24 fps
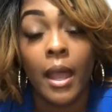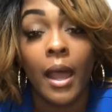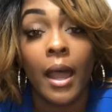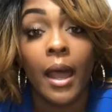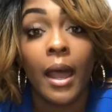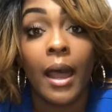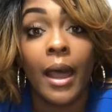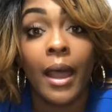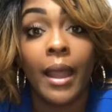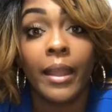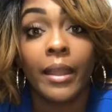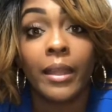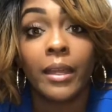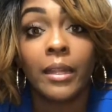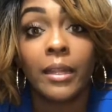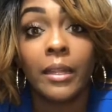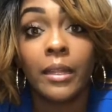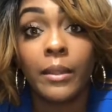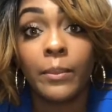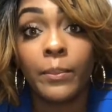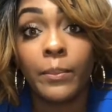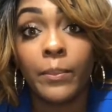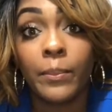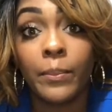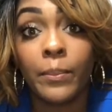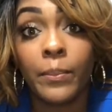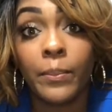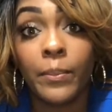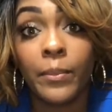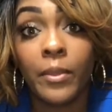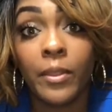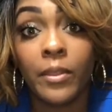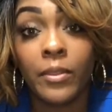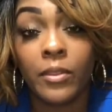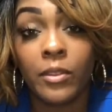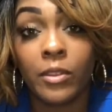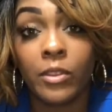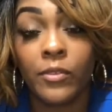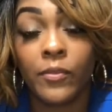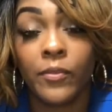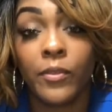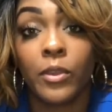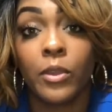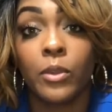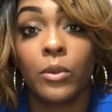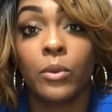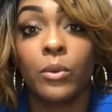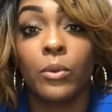I clip this
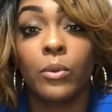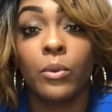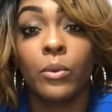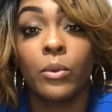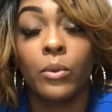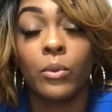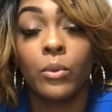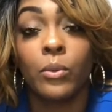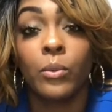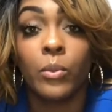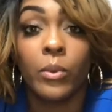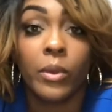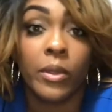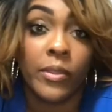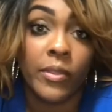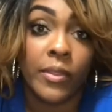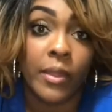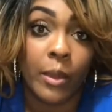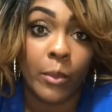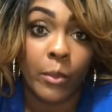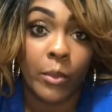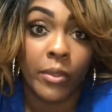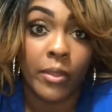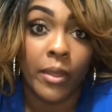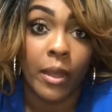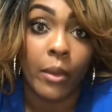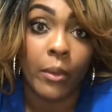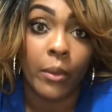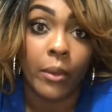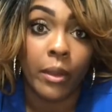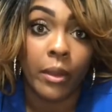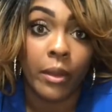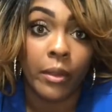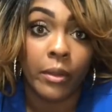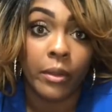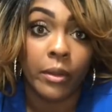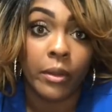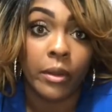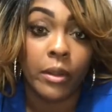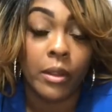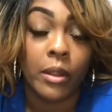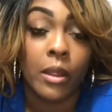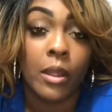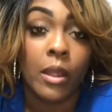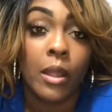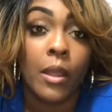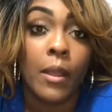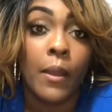view with and without color.
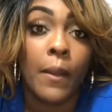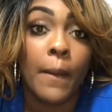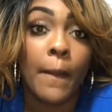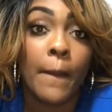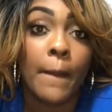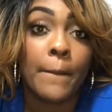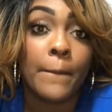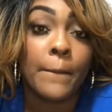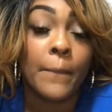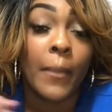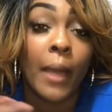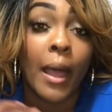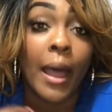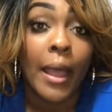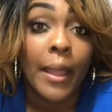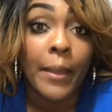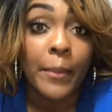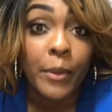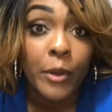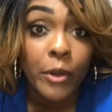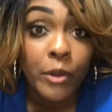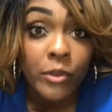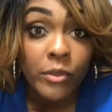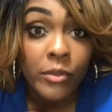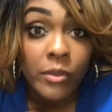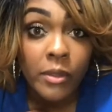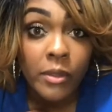I personally